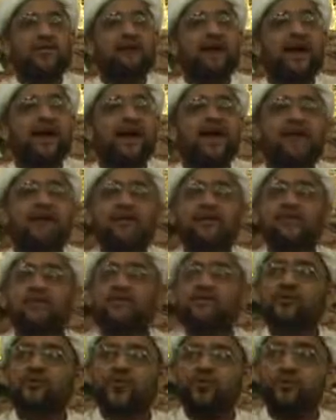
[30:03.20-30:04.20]
she died, there
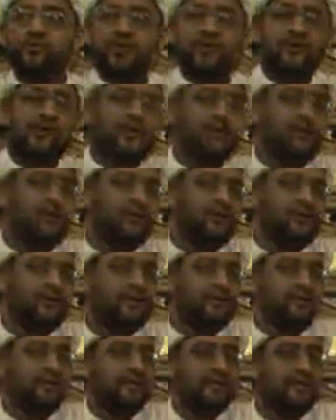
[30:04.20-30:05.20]
was no one
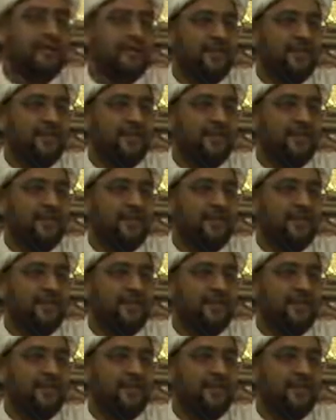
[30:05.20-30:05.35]
there.